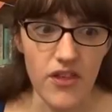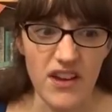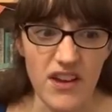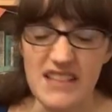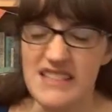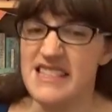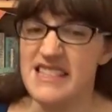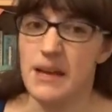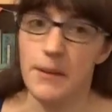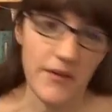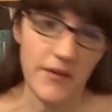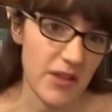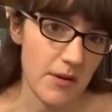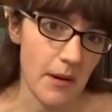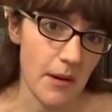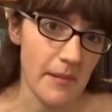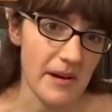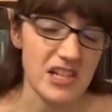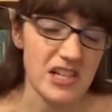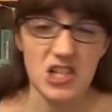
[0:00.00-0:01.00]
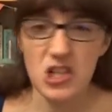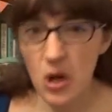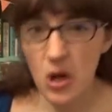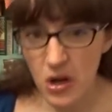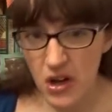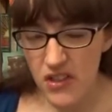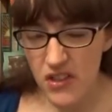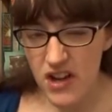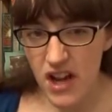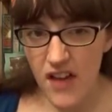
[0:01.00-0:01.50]
because some of them are much
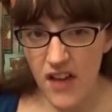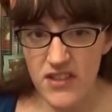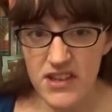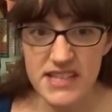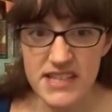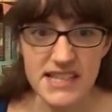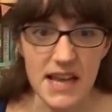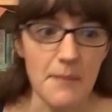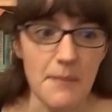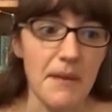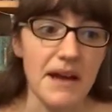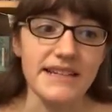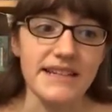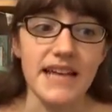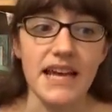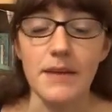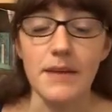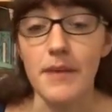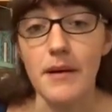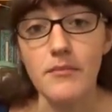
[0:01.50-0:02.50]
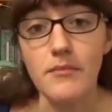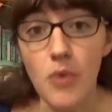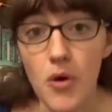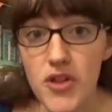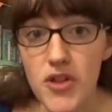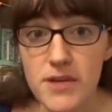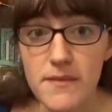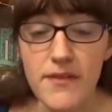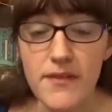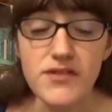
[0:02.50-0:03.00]
longer than others and might take a bit more
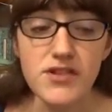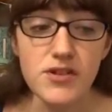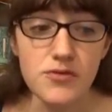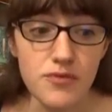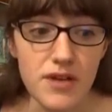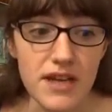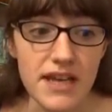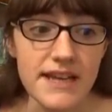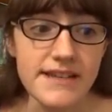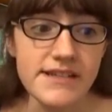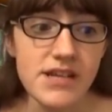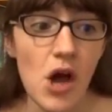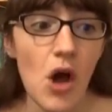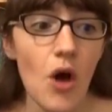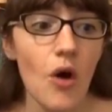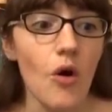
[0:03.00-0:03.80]
than a month to read.